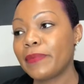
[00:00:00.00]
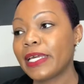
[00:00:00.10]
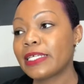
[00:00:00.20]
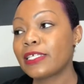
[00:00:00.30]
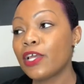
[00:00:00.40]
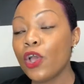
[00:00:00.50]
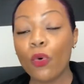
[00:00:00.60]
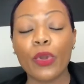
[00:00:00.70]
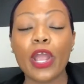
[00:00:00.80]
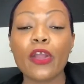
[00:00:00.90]
Because
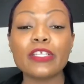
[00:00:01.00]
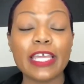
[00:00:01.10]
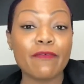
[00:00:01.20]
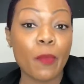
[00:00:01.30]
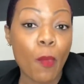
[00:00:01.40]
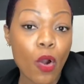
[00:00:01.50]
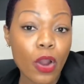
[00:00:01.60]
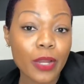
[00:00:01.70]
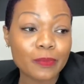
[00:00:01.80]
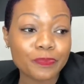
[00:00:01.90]
what hurts even
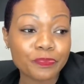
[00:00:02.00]
more